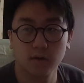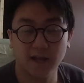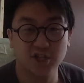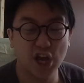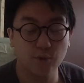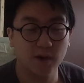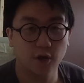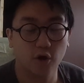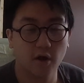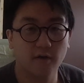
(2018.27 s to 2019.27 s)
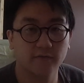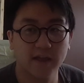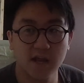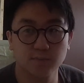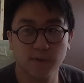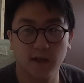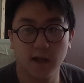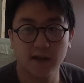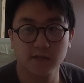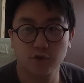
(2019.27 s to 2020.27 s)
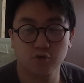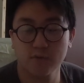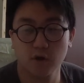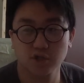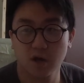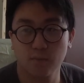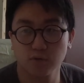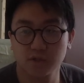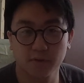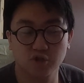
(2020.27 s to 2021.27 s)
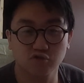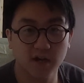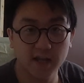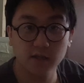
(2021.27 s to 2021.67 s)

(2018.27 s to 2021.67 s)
Like, genuinely not enough. There needs to be like, at least three more examples to be drilling